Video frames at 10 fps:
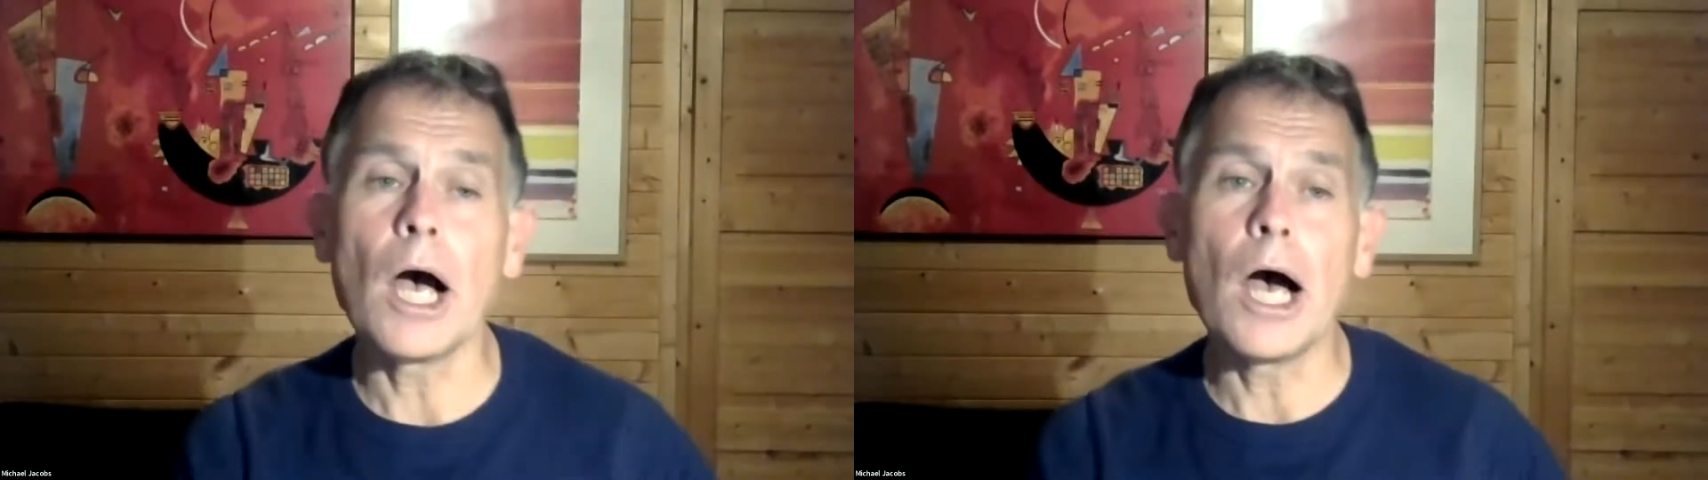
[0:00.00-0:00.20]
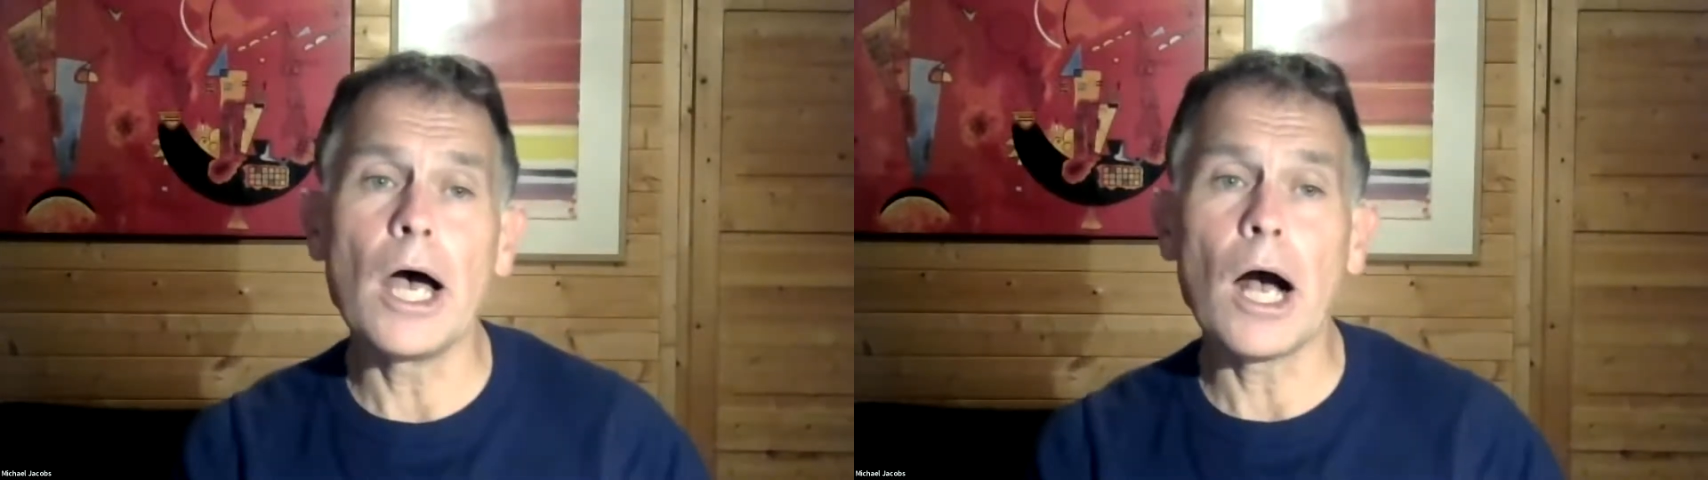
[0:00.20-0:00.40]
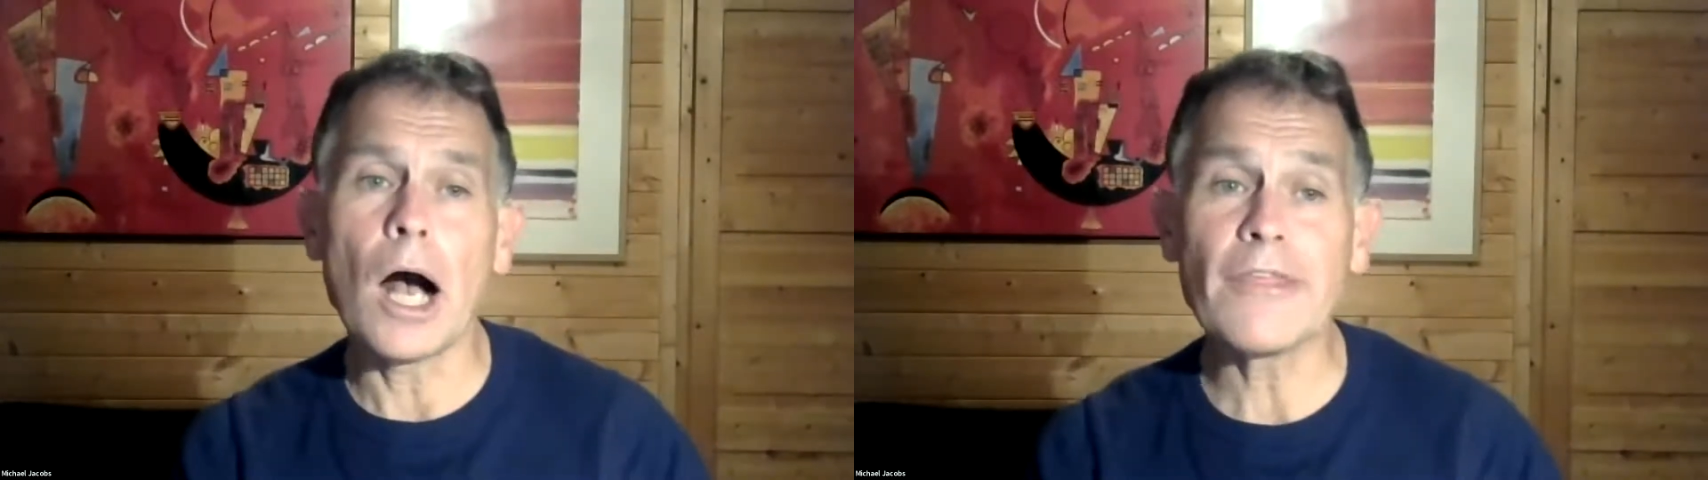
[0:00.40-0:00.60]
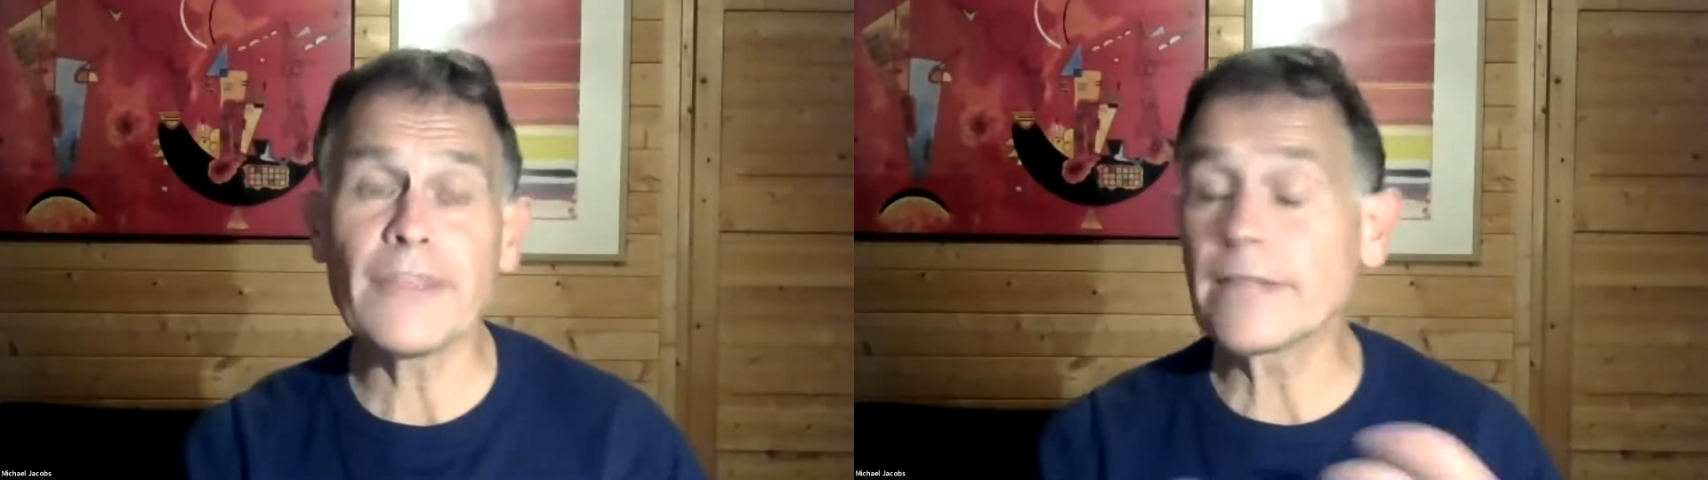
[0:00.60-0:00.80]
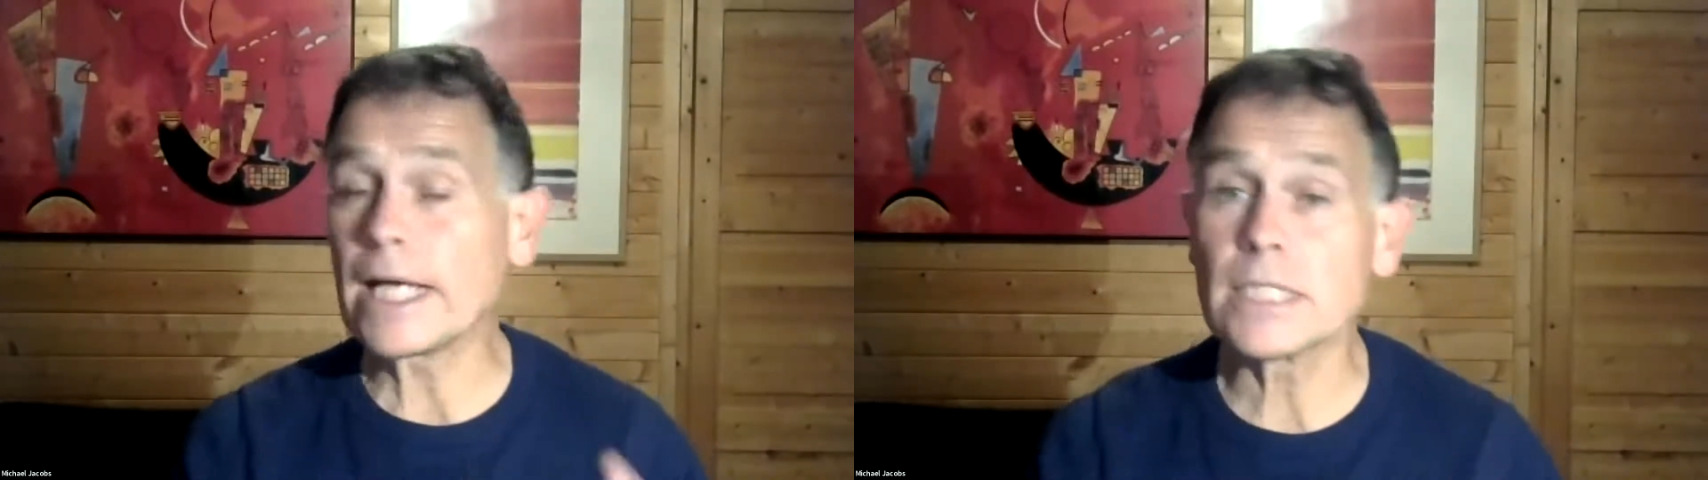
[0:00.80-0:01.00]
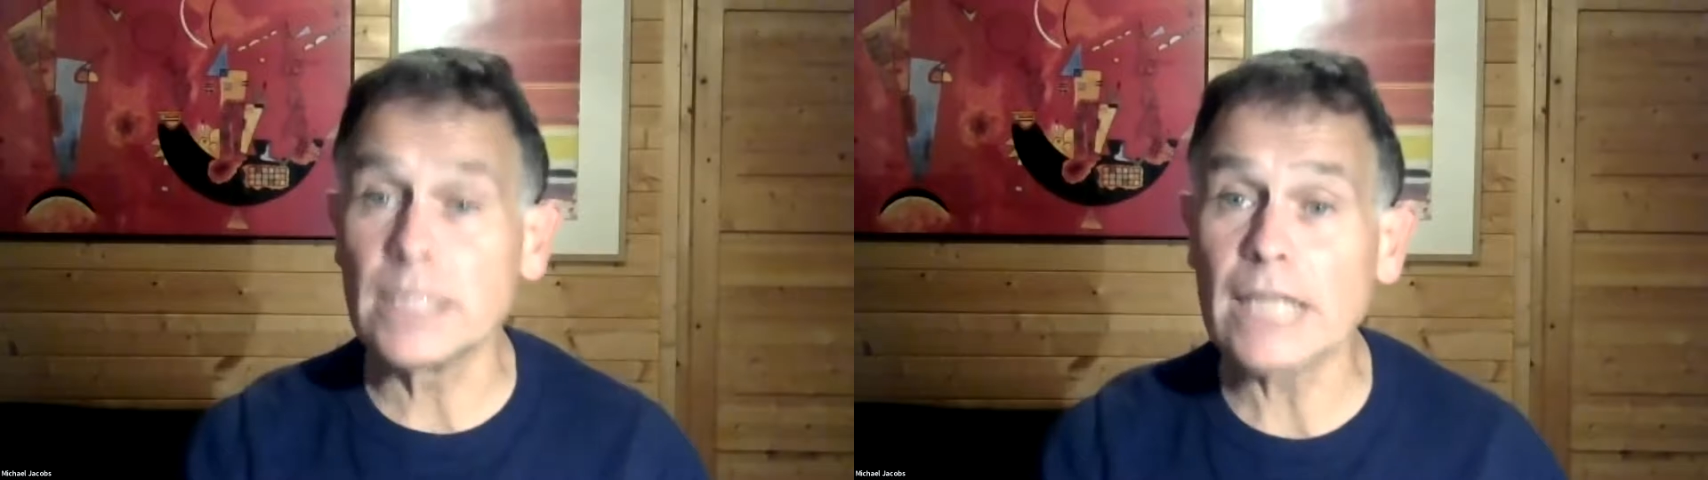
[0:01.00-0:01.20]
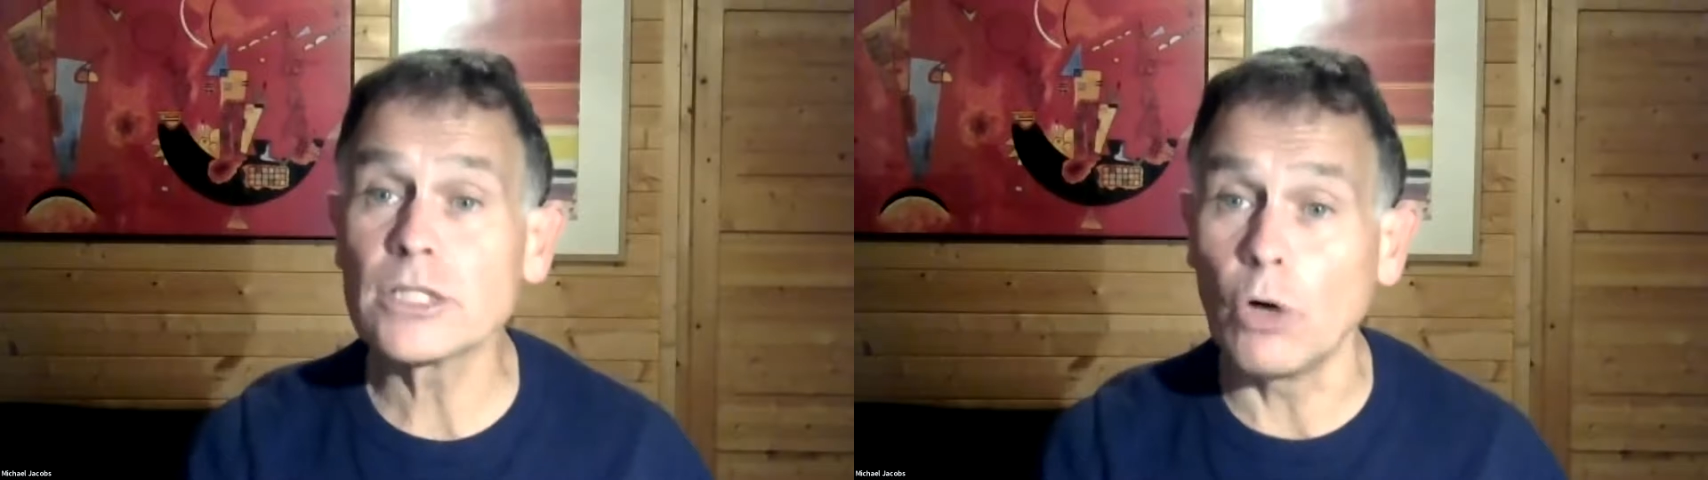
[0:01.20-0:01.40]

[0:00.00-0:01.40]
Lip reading: I think that's less